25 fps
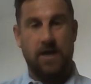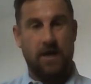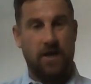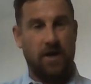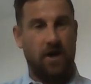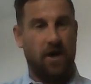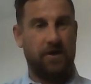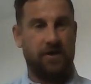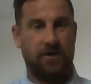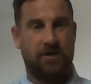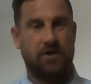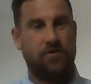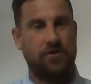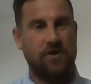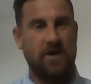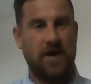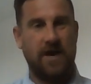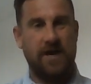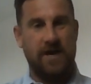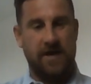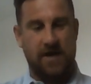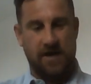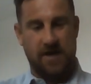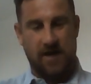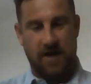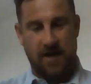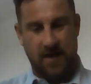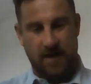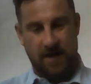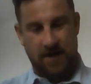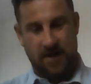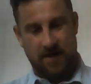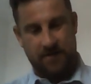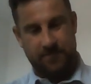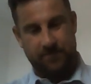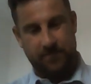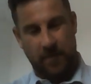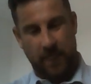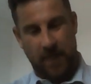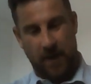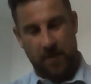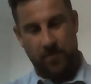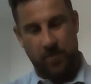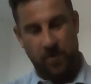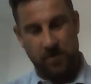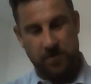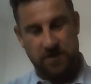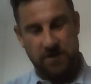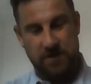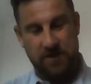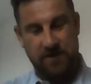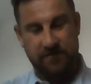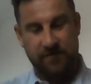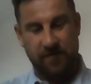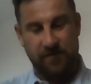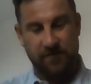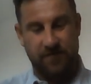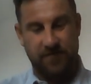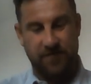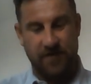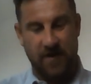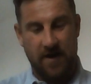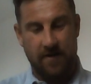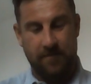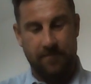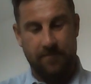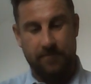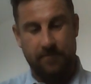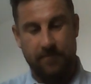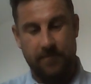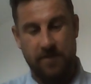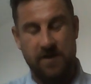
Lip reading: kind of creating a positive and fun